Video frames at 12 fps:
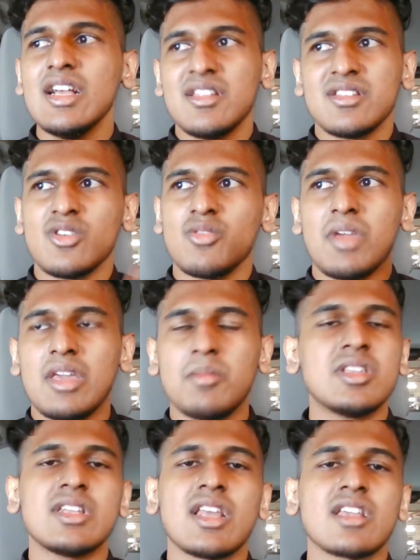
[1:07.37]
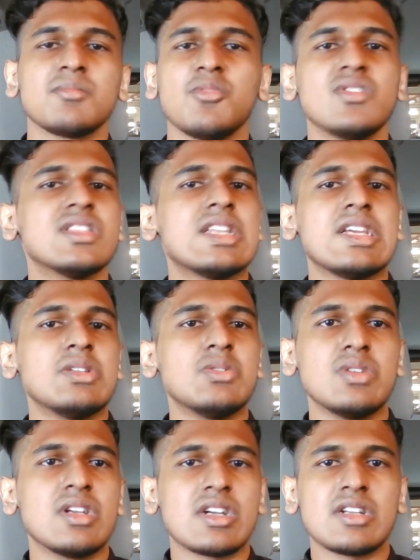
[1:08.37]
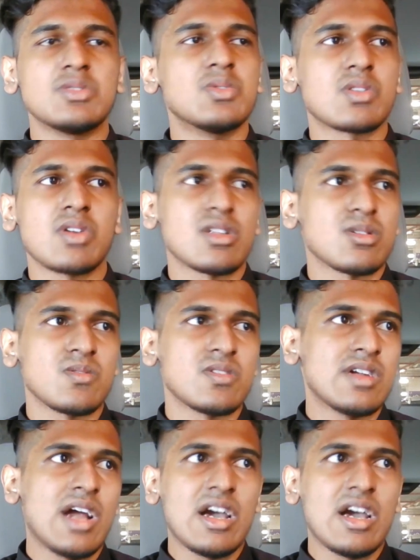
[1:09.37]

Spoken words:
So maybe the next movie that they do, they're gonna do a crossover.